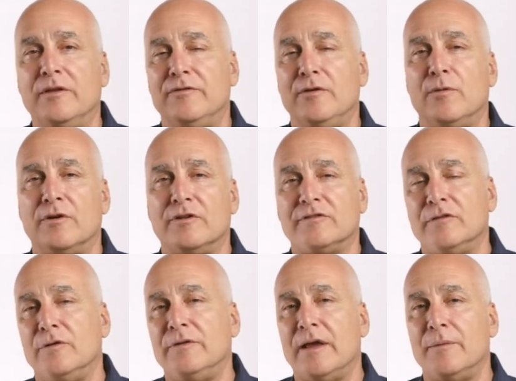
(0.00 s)
if you want to
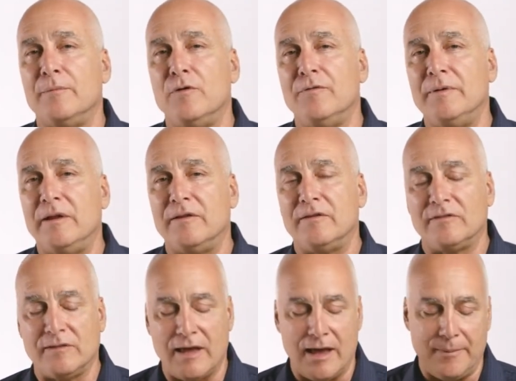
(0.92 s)
slow down movement in the
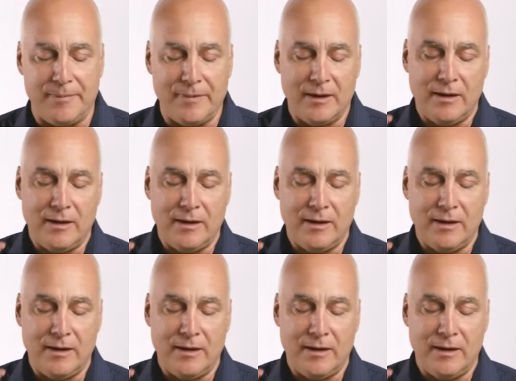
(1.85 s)
slab.